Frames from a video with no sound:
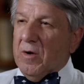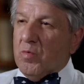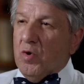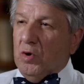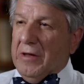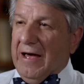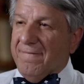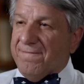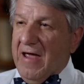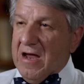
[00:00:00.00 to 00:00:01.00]
we ruled out
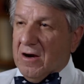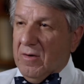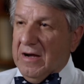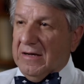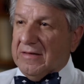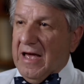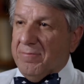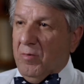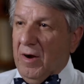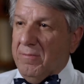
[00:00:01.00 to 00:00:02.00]
fakery at
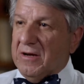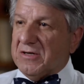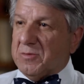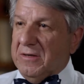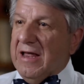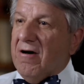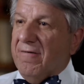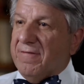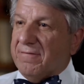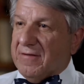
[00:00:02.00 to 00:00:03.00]
that point because we now
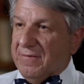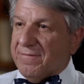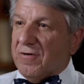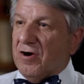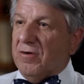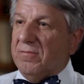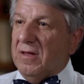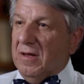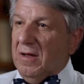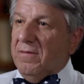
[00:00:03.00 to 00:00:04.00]
have confirmed
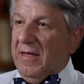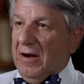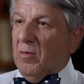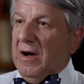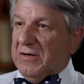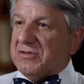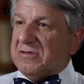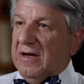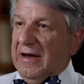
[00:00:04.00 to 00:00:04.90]
that it was,